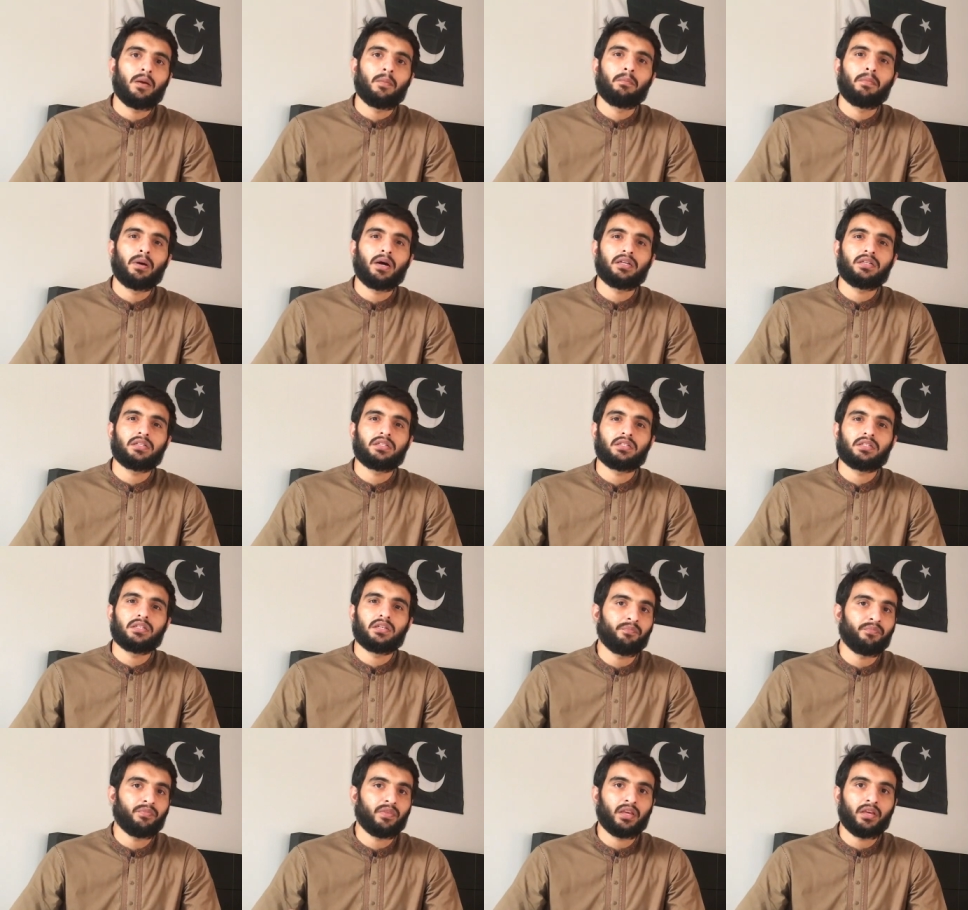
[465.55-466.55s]
but
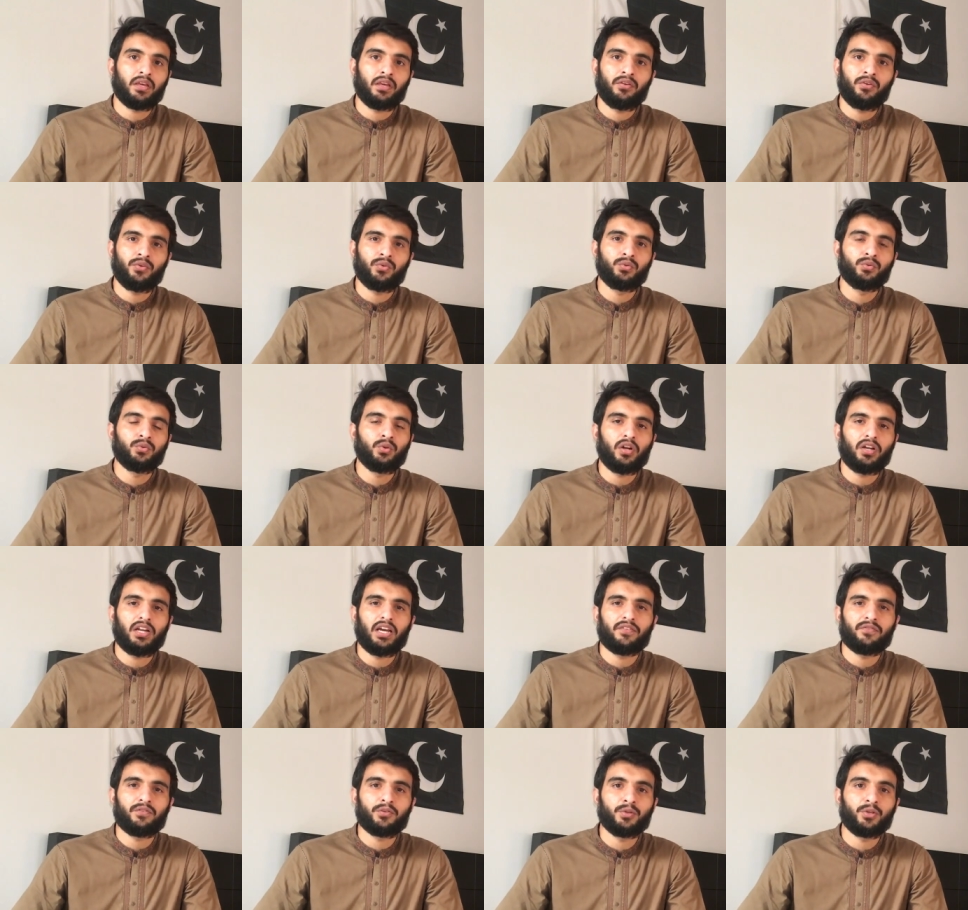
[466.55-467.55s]
you do not
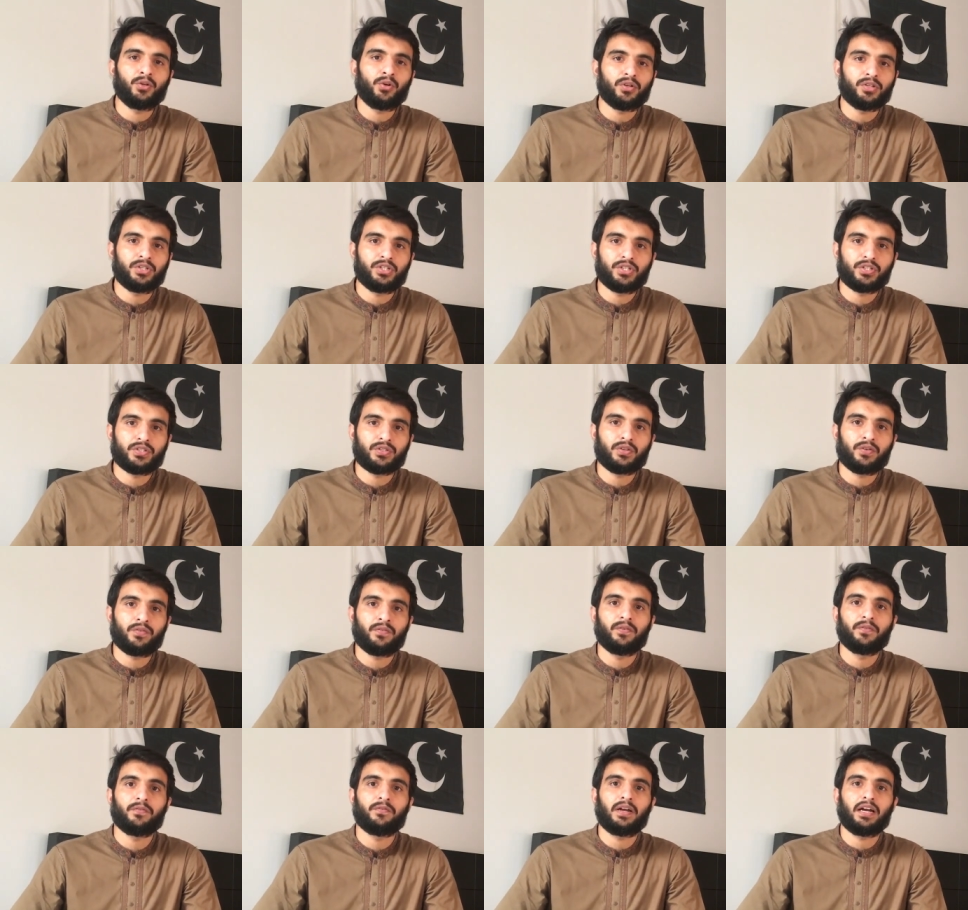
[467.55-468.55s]
have to be conscious of
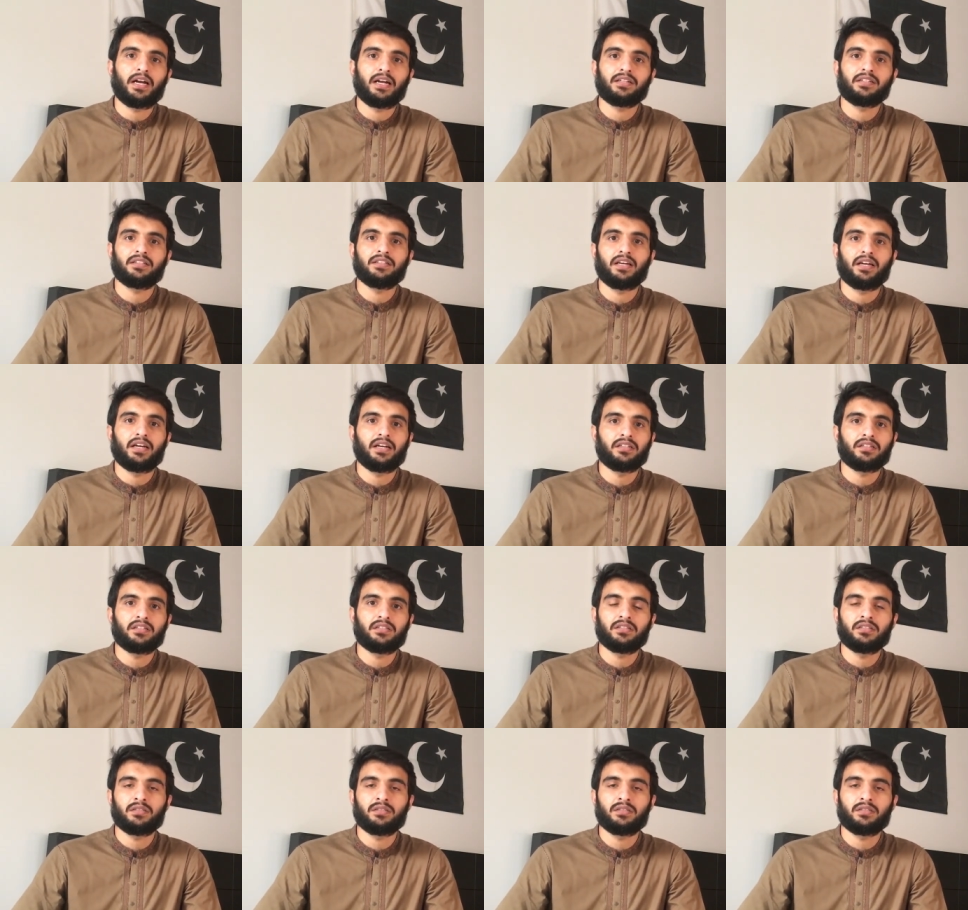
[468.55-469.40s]
the fact that